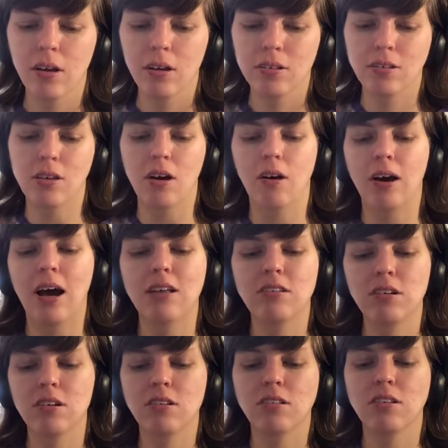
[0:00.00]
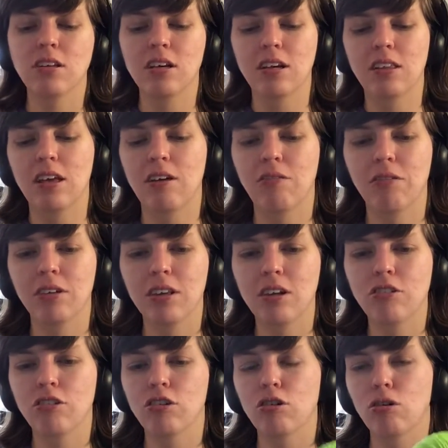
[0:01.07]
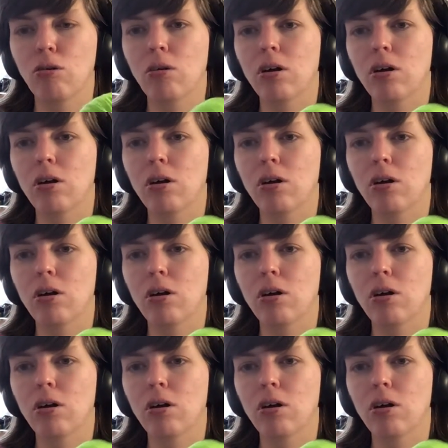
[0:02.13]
So as you can see, they really do